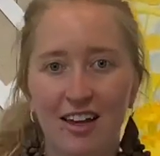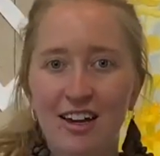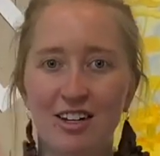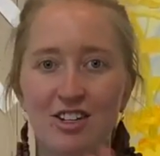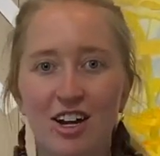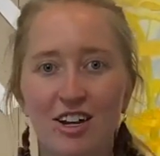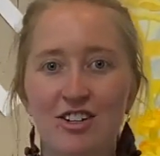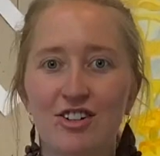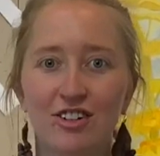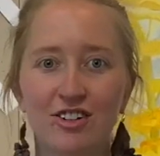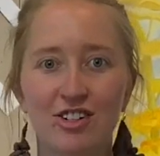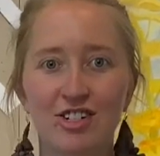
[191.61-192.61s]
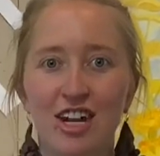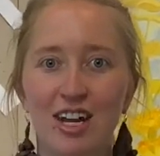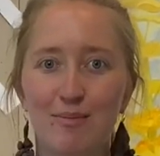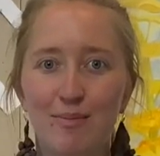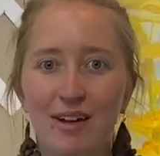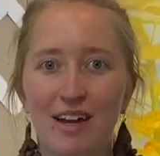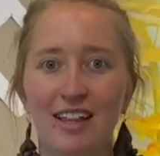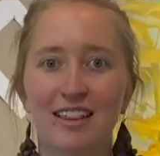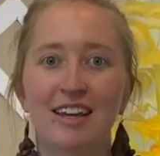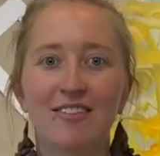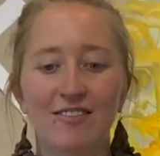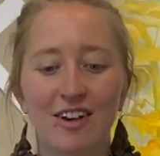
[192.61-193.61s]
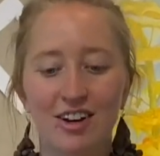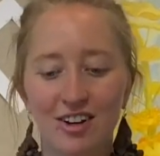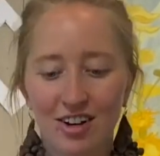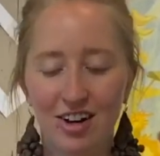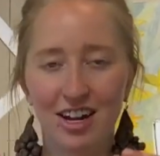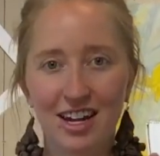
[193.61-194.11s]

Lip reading: a gestural shape and then render